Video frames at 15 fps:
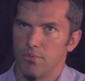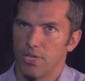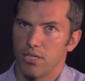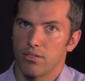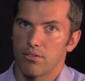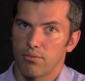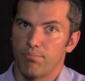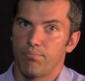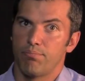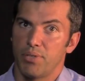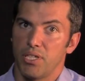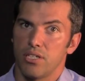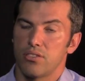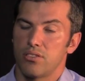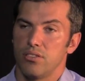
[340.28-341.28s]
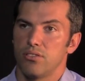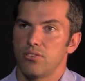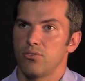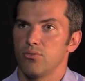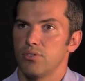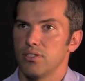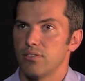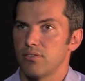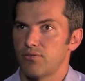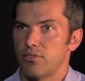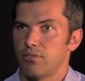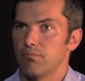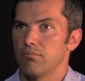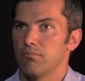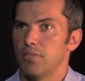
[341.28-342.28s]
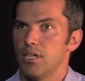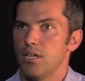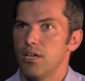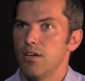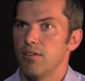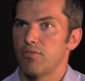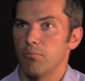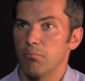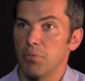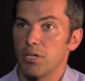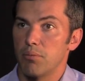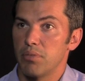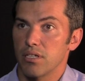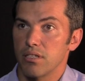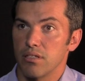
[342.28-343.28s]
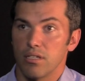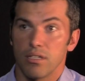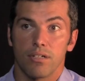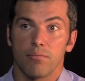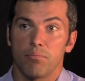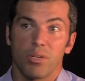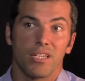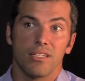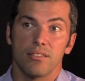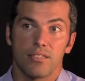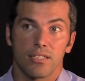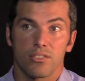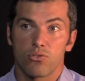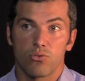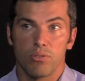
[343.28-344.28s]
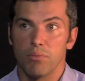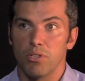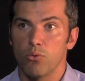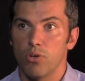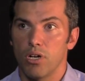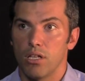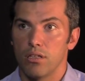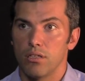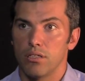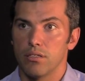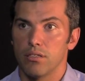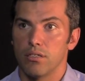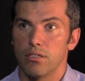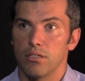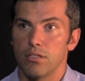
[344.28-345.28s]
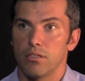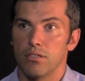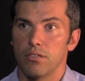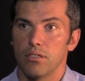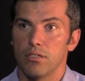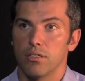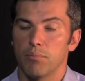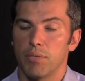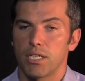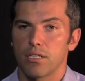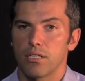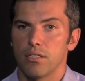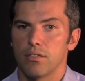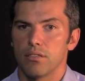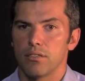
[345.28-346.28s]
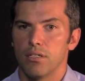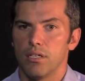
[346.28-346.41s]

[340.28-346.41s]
A lot of PhD students from Birkbeck, they are placed extremely well in the market.